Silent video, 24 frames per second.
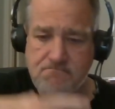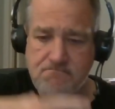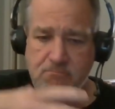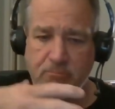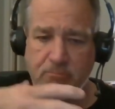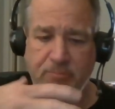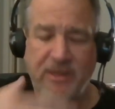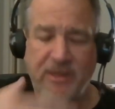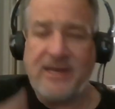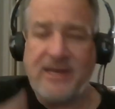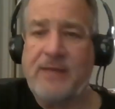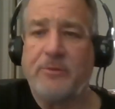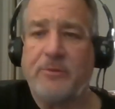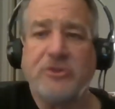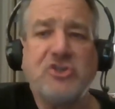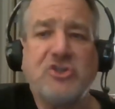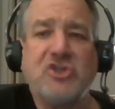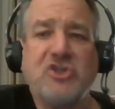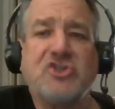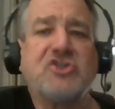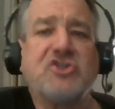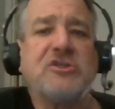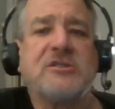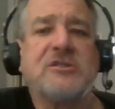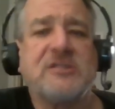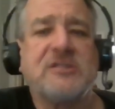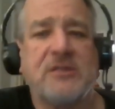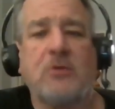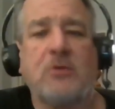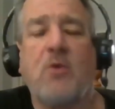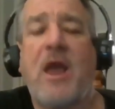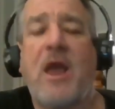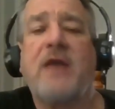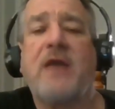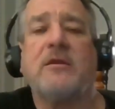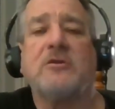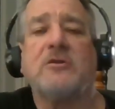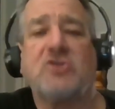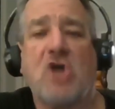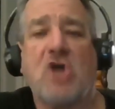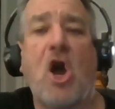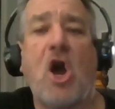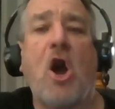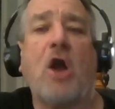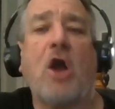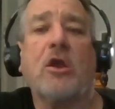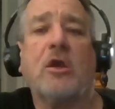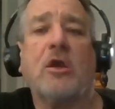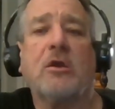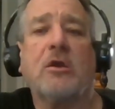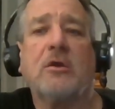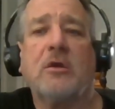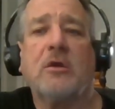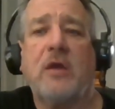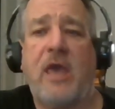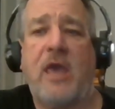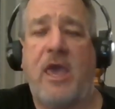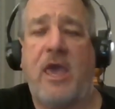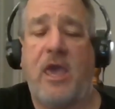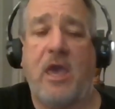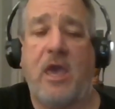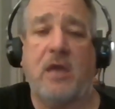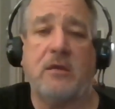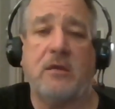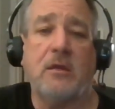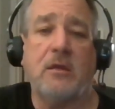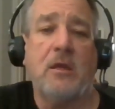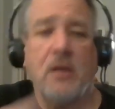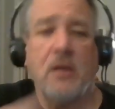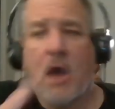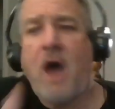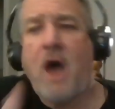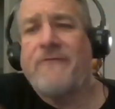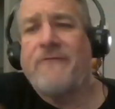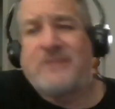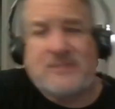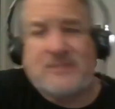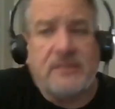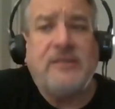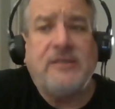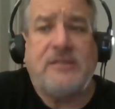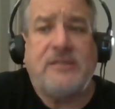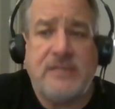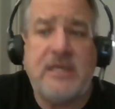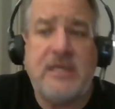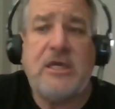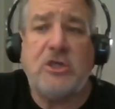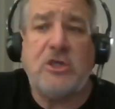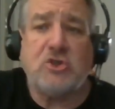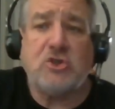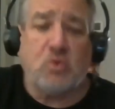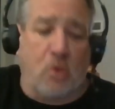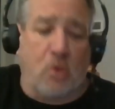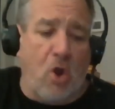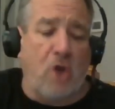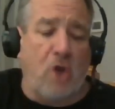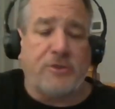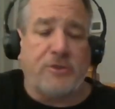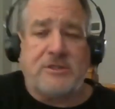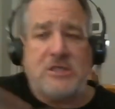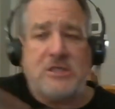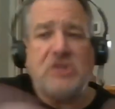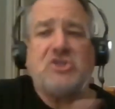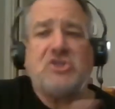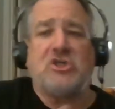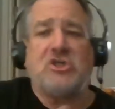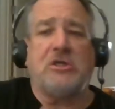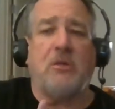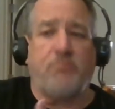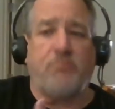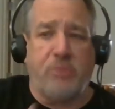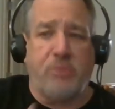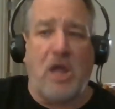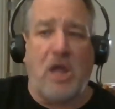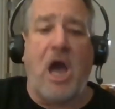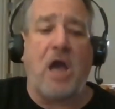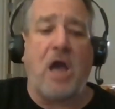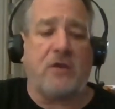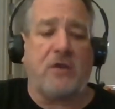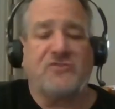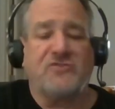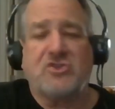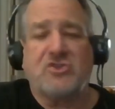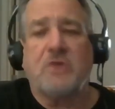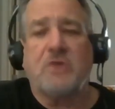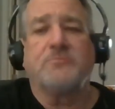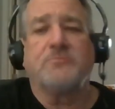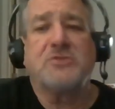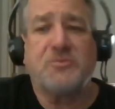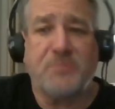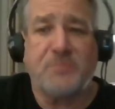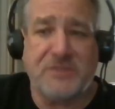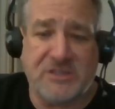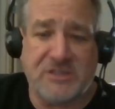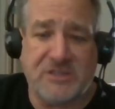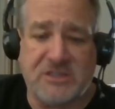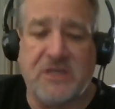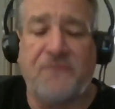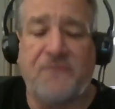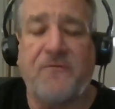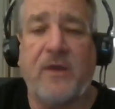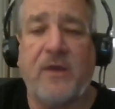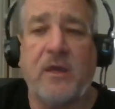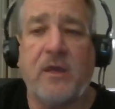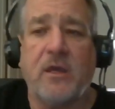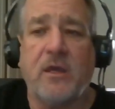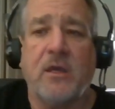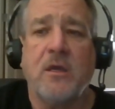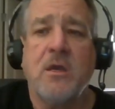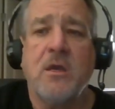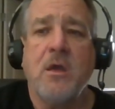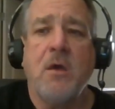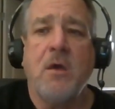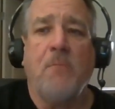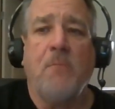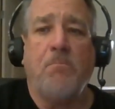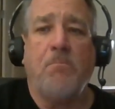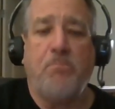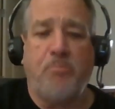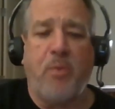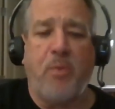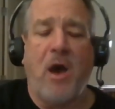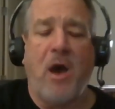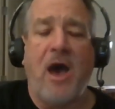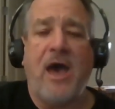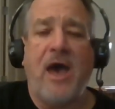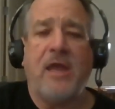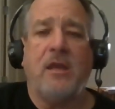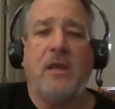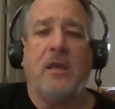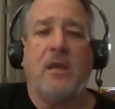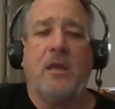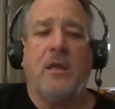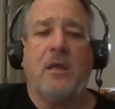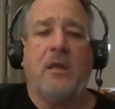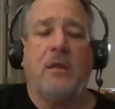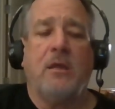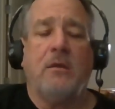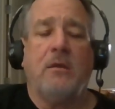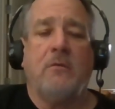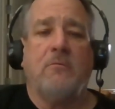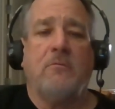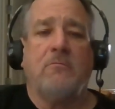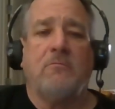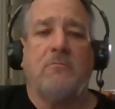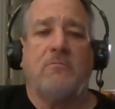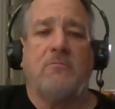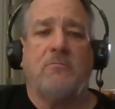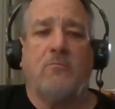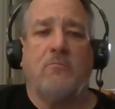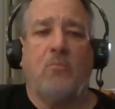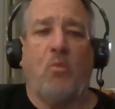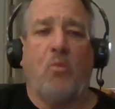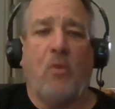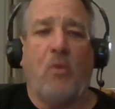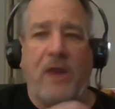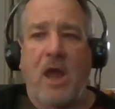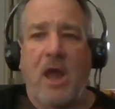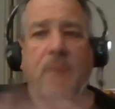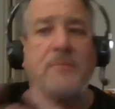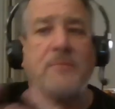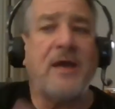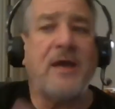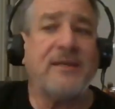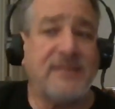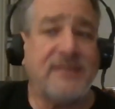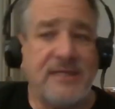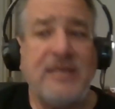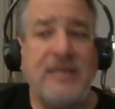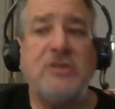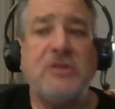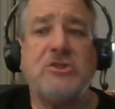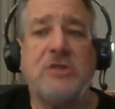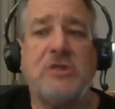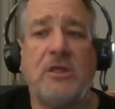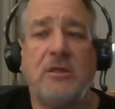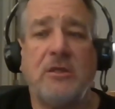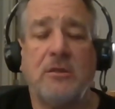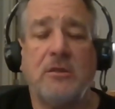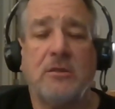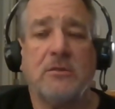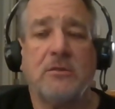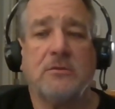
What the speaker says: being able just to sit around and talk and obviously teach. We're all teaching a block of something specific. But when I'm not teaching,